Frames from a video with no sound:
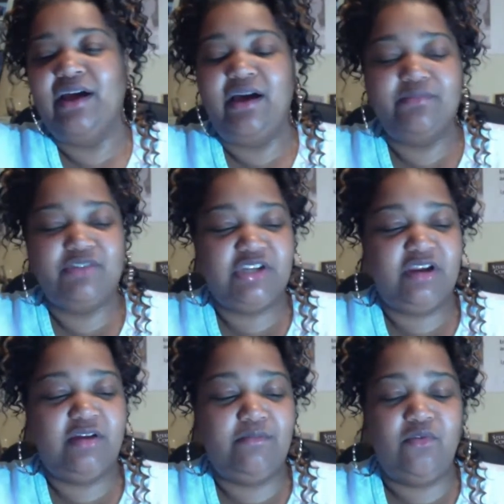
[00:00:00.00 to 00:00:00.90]
I'm
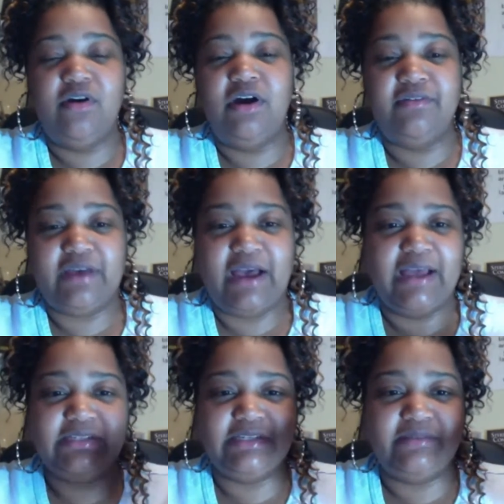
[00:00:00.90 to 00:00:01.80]
sharing more of
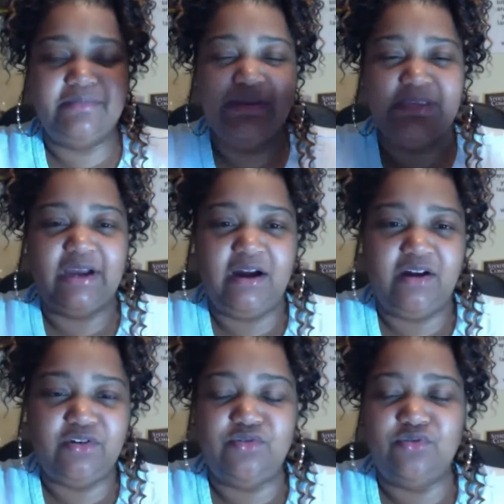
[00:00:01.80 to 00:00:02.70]
content
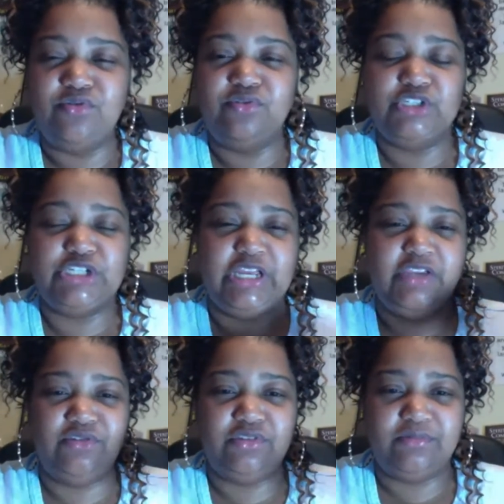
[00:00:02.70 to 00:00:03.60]
beyond Google,
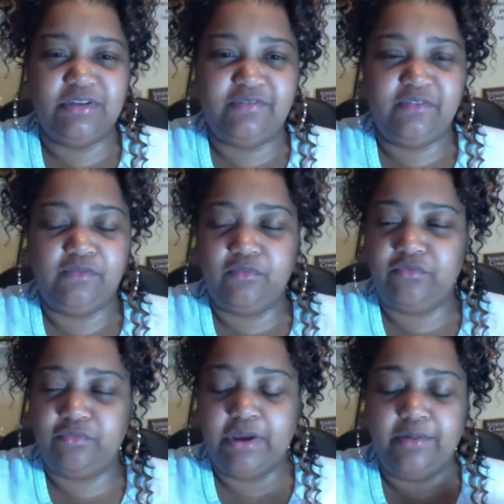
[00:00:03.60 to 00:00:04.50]
sharing you some different
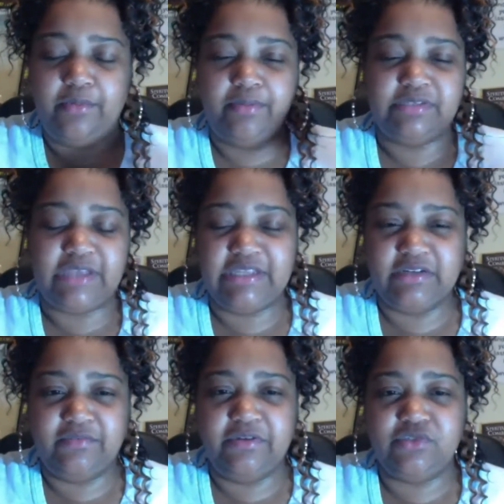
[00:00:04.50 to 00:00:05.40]
websites
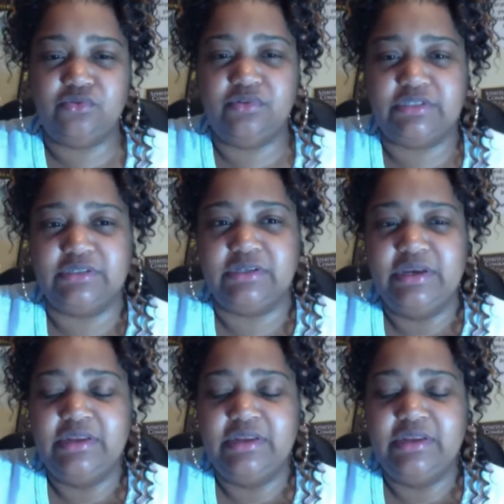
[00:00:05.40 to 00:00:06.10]
and resources